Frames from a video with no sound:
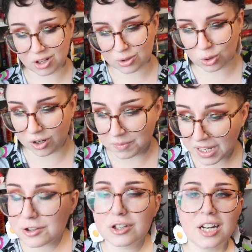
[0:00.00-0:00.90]
Cool.
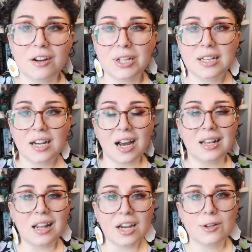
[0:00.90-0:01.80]
Another thing
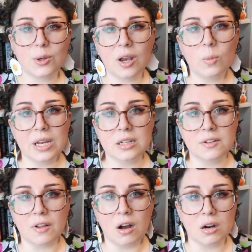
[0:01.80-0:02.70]
I like doing
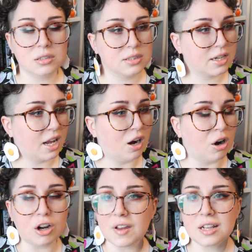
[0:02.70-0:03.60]
weekly vlogs.
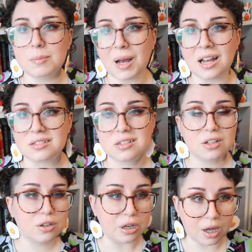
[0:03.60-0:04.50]
Are they the best?
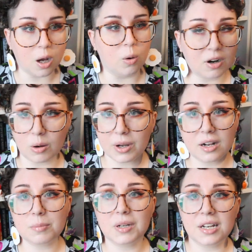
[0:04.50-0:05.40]
No. Are we
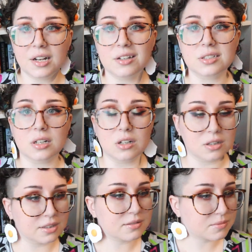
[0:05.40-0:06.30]
in a panini
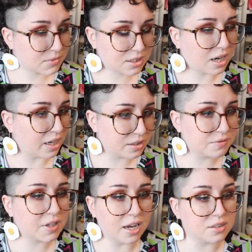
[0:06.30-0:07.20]
still? Kind
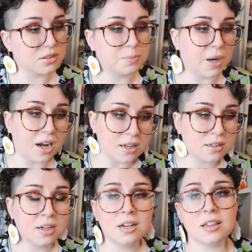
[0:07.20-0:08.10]
of, yes.
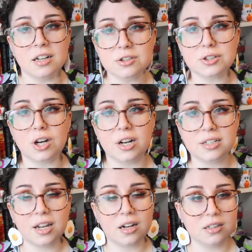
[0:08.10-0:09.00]
But things are
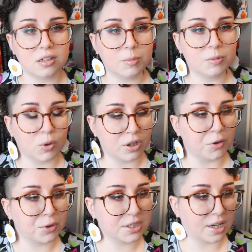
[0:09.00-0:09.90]
starting to get a little bit more
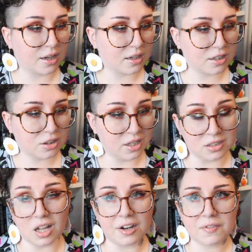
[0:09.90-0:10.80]
interesting
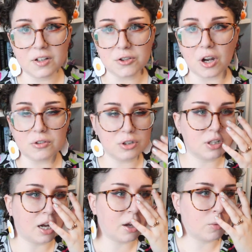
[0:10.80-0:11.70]
in life in
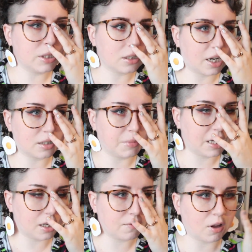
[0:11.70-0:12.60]
general. I always liked
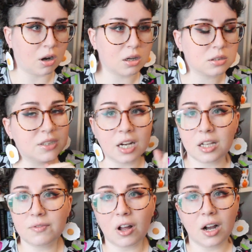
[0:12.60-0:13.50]
making vlogs.
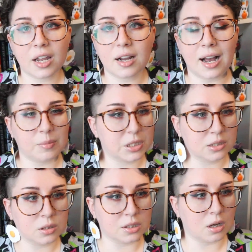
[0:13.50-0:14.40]
Daily vlogging,
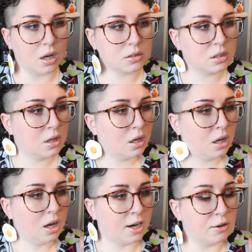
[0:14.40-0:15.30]
absolutely not.
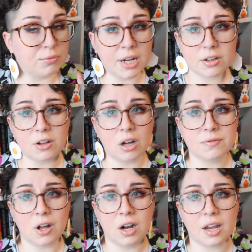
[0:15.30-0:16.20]

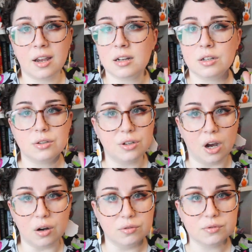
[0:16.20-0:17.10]
Readathon vlogging,
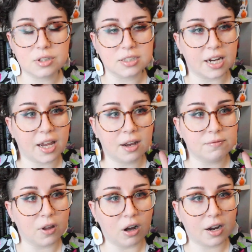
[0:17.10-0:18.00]
no, because I
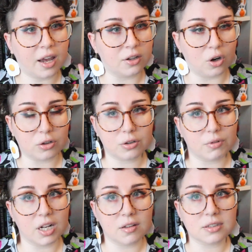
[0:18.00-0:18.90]
can't vlog and also
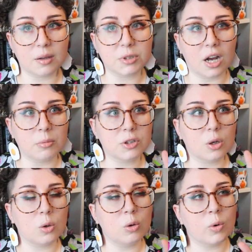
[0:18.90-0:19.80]
read at the same time.
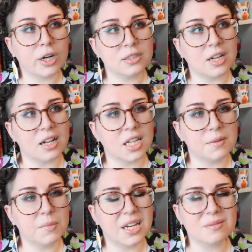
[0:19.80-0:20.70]
So where does that
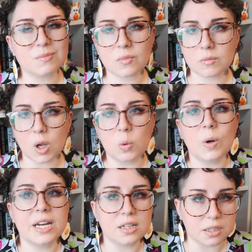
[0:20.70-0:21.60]
leave me?
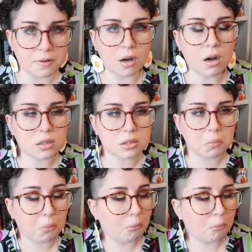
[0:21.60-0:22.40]
Weekly vlogs.